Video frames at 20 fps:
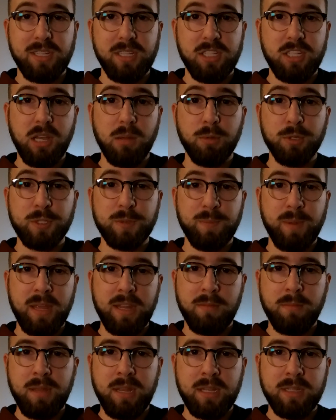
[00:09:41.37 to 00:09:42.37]
And double
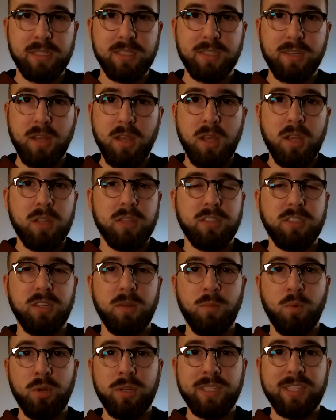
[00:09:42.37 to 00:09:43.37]
spend means
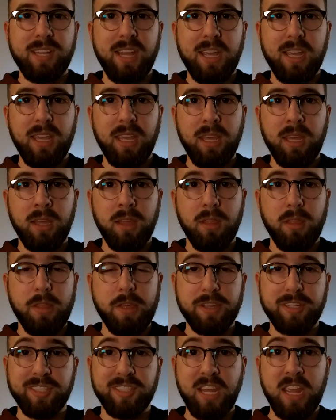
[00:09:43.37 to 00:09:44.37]
someone taking
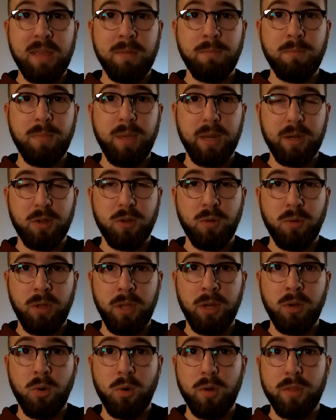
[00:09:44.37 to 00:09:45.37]
the same
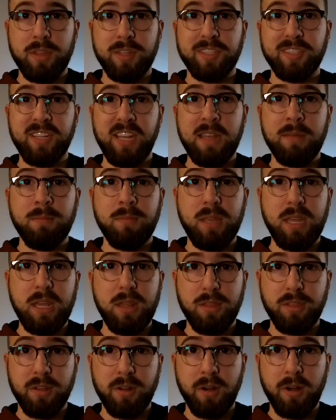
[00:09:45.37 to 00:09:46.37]
Bitcoin or the same
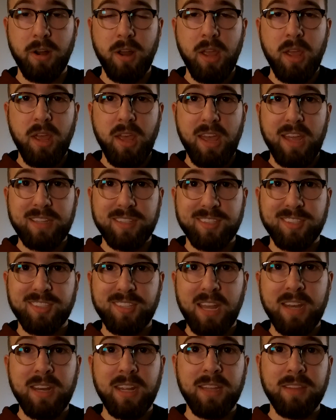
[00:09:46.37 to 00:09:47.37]
Ether and
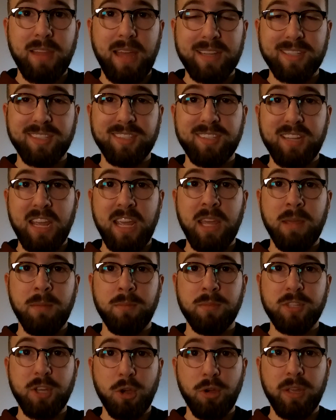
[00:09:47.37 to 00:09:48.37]
sending that
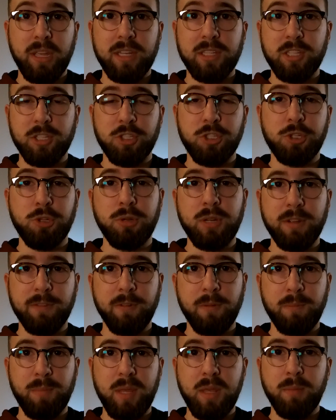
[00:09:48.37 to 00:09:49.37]
same token to two
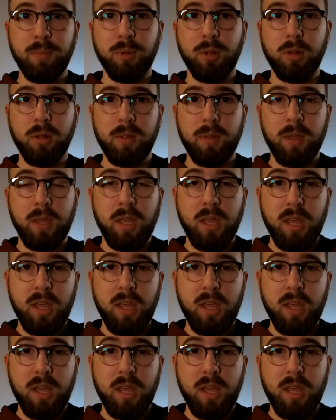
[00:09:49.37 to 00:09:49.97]
different people.